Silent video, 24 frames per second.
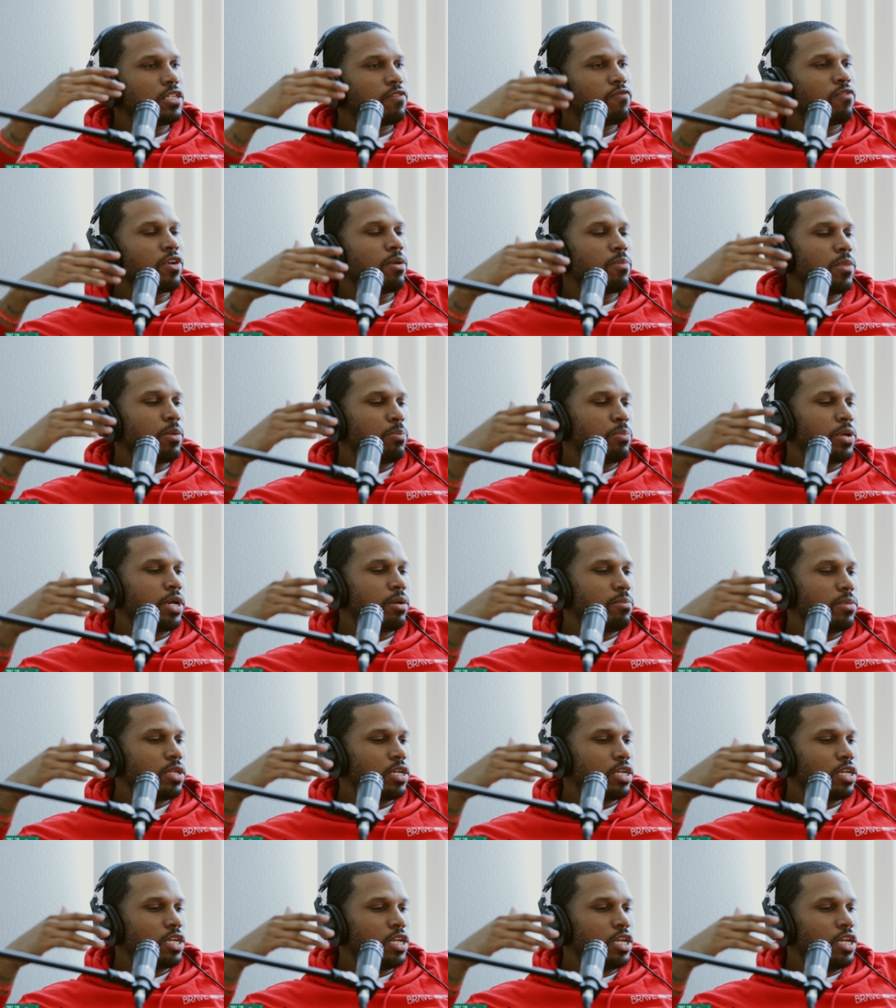from the
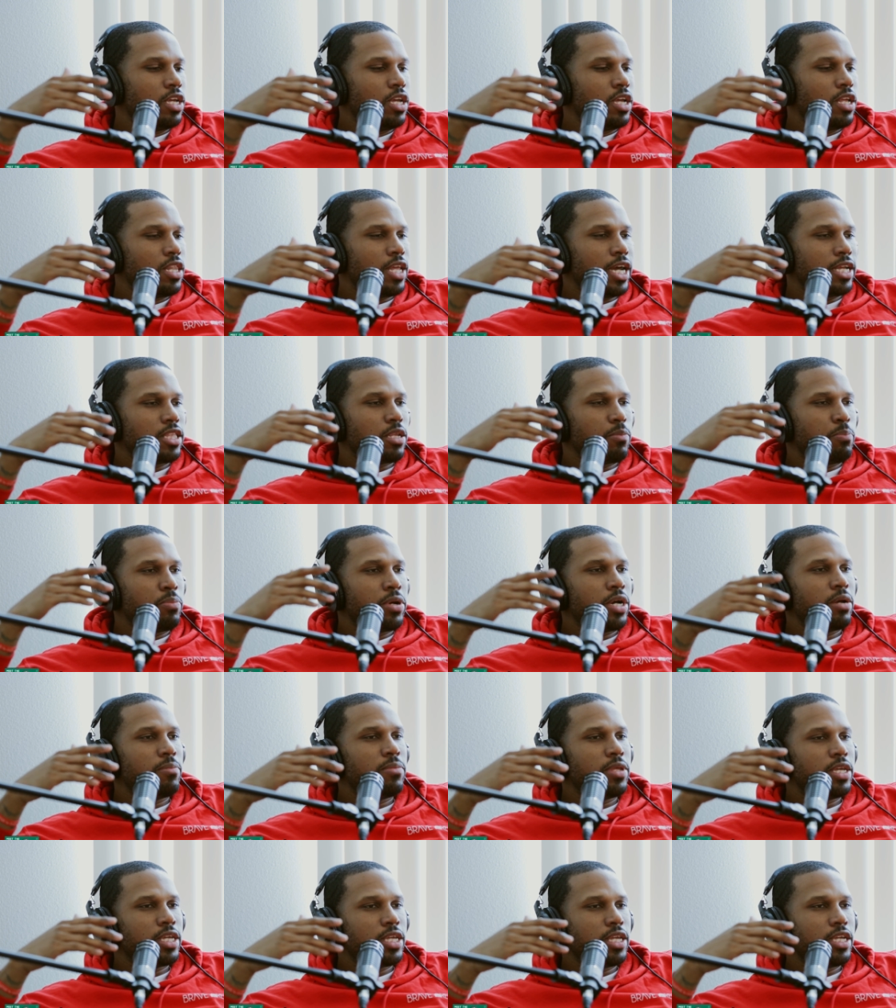public. Like, the
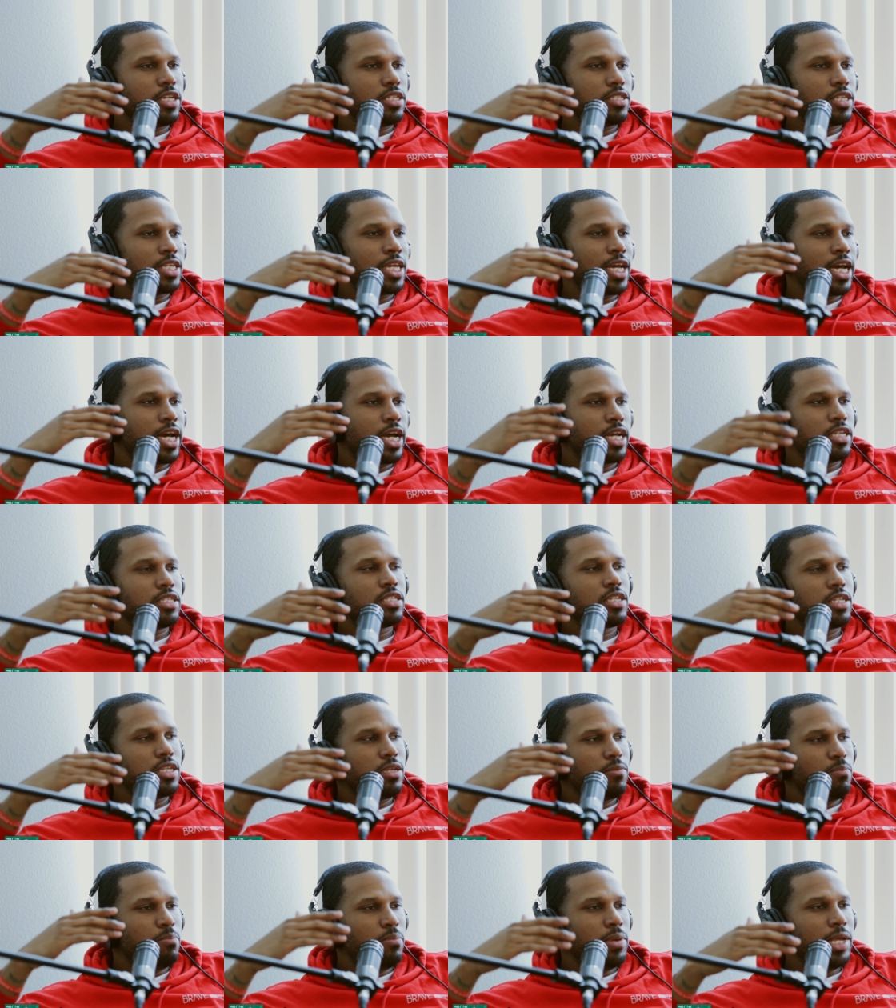public is
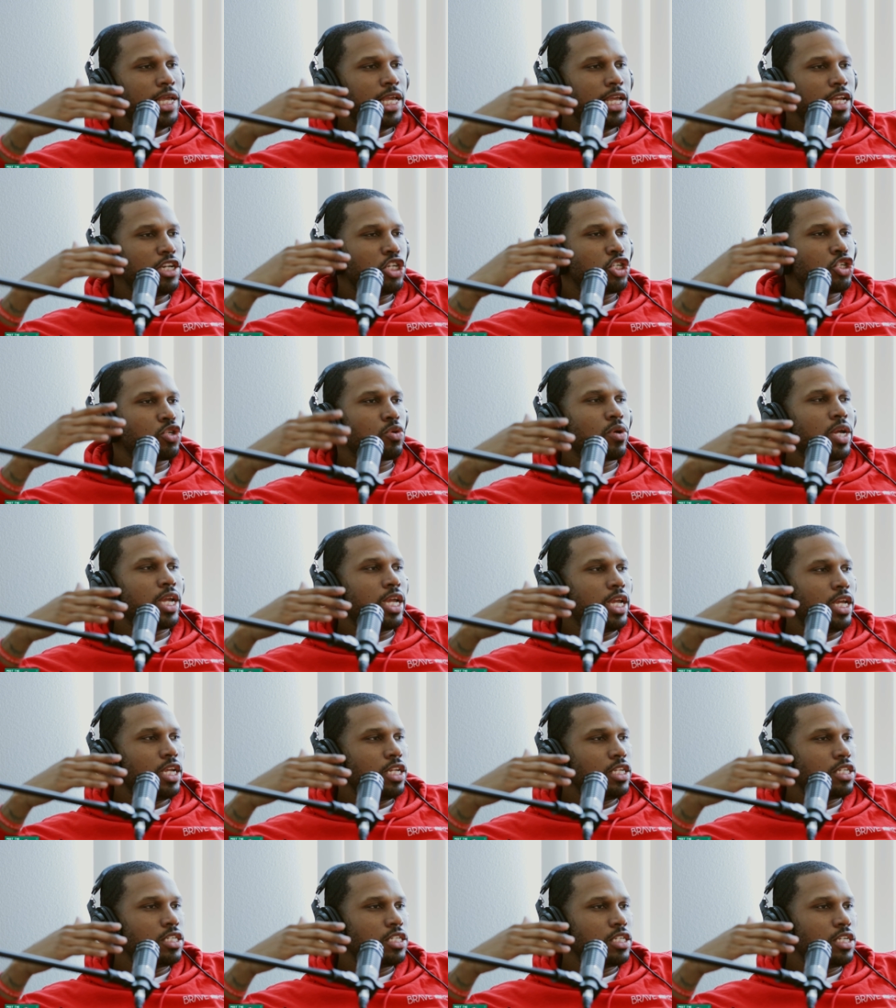constantly being
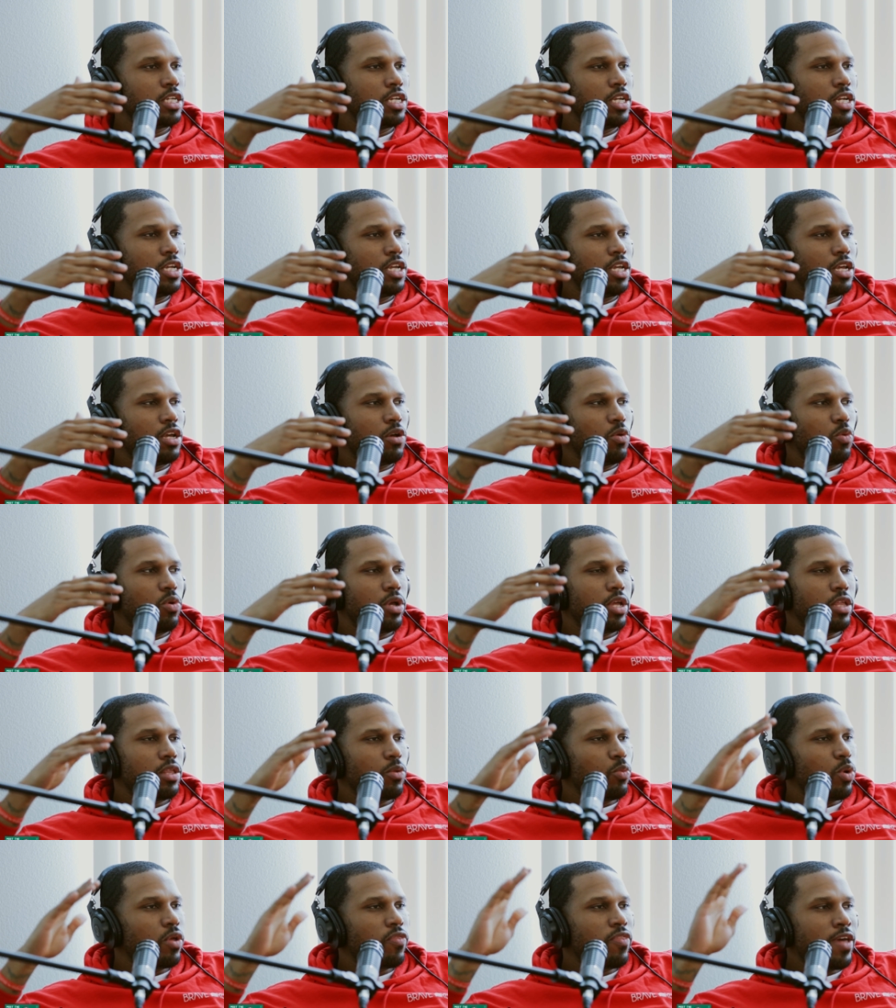trained
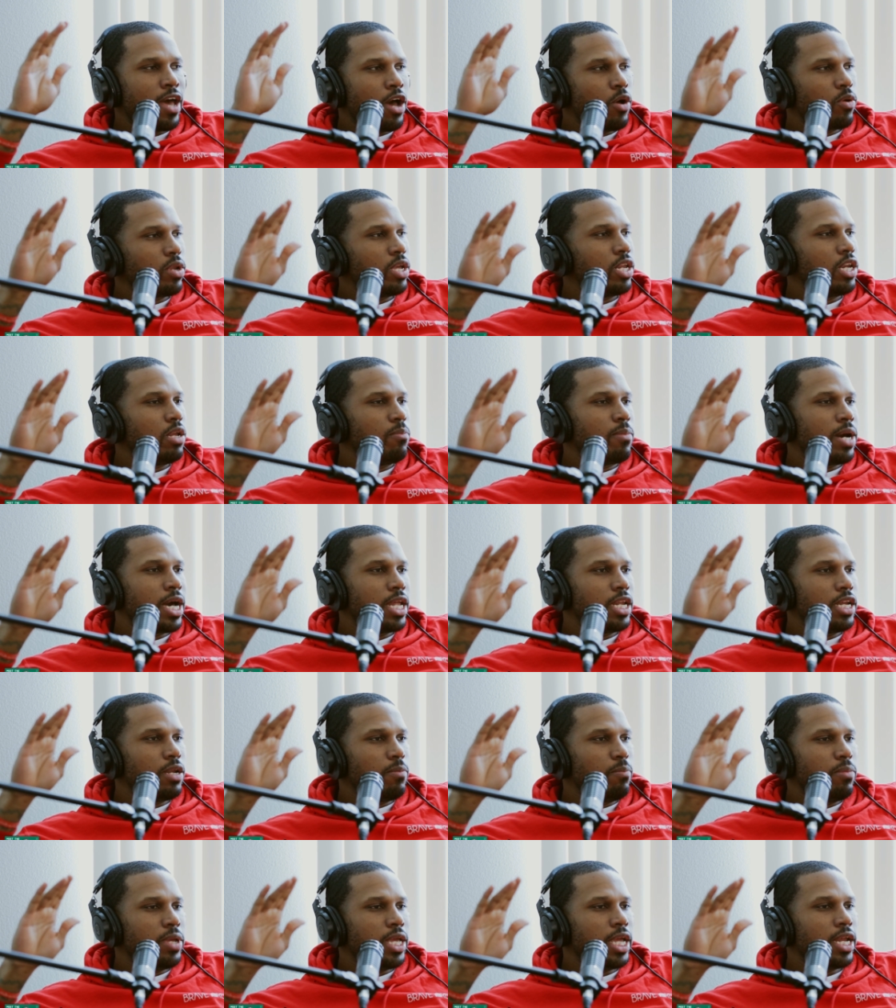without
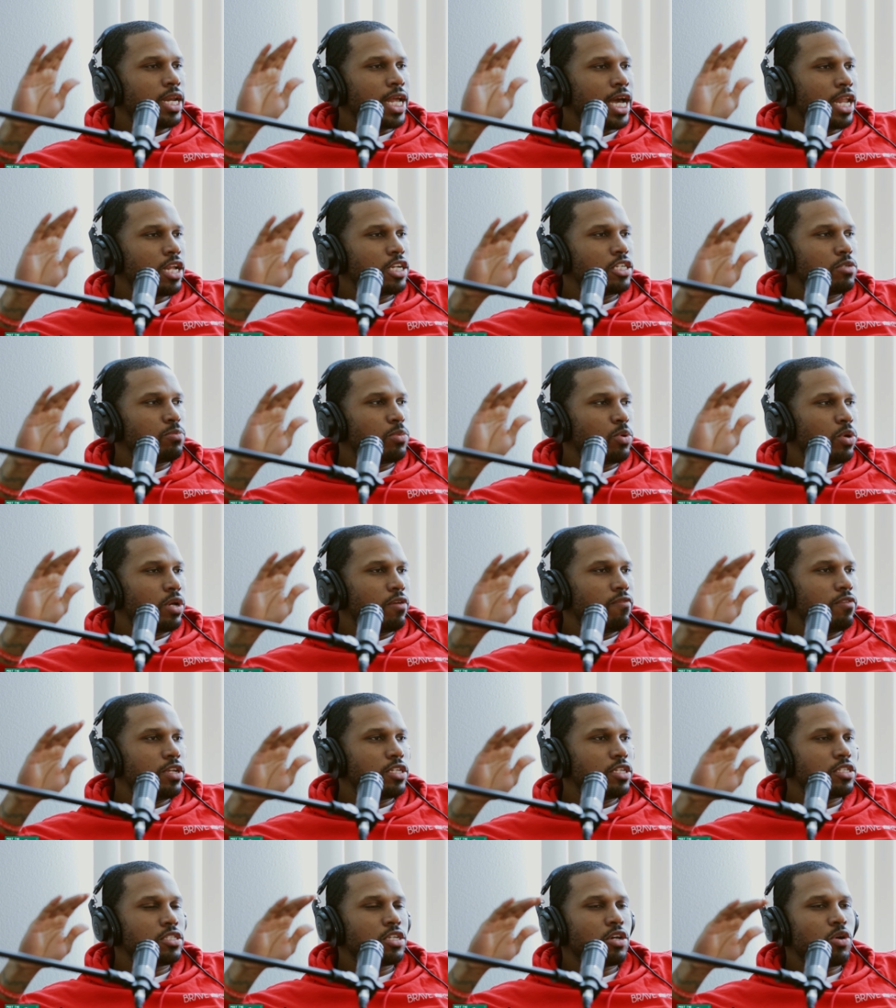anybody being knowledgeable
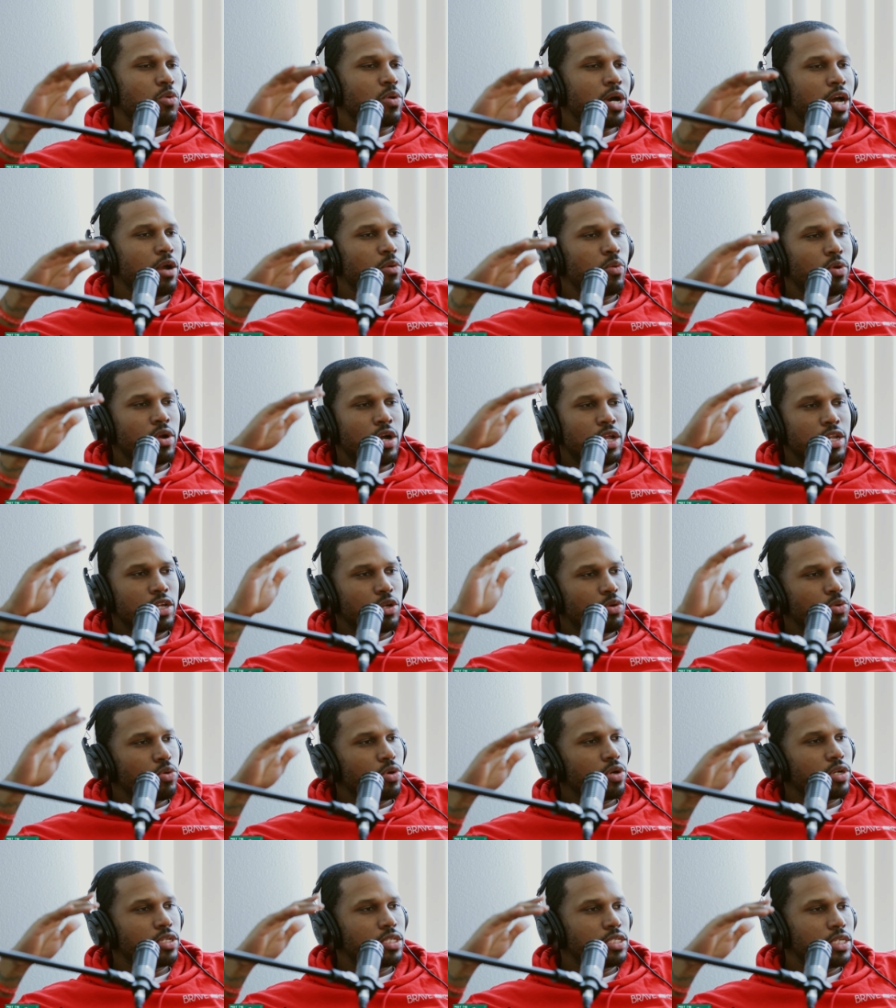of it. So while we're all in
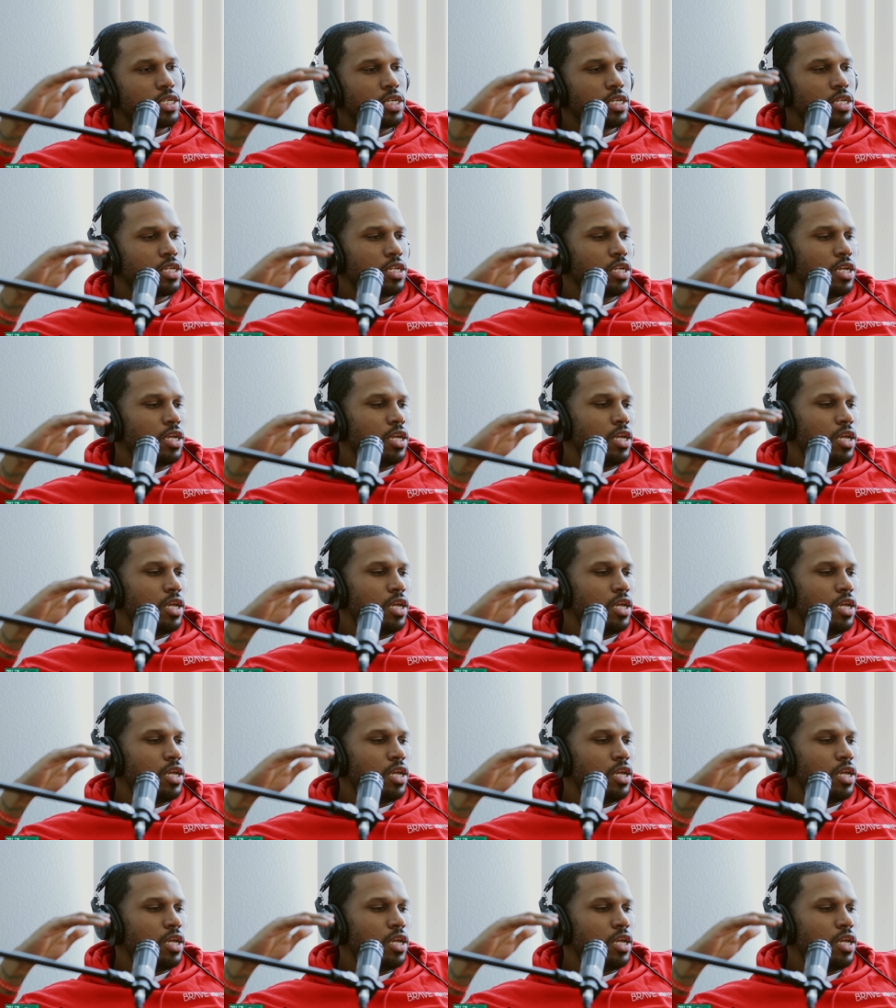quarantine,